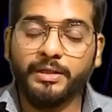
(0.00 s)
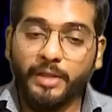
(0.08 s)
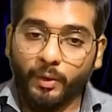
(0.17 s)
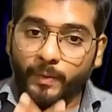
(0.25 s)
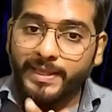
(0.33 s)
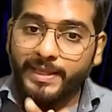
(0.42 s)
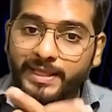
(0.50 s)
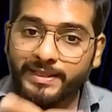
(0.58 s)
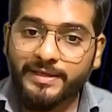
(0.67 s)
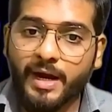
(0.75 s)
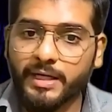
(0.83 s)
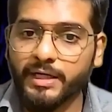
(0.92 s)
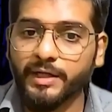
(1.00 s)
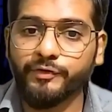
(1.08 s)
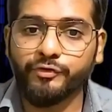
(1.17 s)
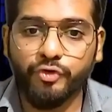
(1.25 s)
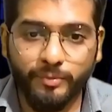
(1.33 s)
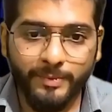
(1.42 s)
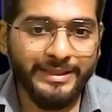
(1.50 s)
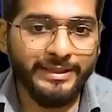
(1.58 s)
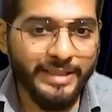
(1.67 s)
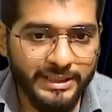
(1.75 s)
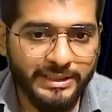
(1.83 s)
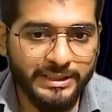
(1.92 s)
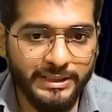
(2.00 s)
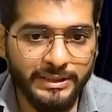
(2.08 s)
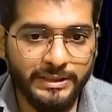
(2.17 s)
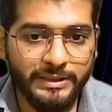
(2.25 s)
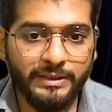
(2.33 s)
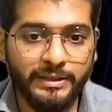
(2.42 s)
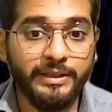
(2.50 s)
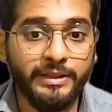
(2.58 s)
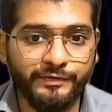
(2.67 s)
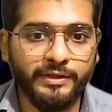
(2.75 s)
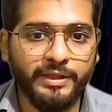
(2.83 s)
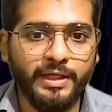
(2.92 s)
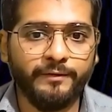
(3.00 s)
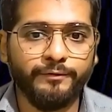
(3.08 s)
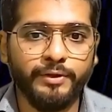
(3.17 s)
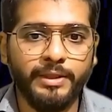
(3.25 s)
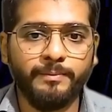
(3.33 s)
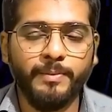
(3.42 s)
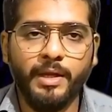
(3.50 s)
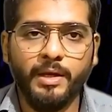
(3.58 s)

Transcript: Now, when they started assuming this, listen carefully.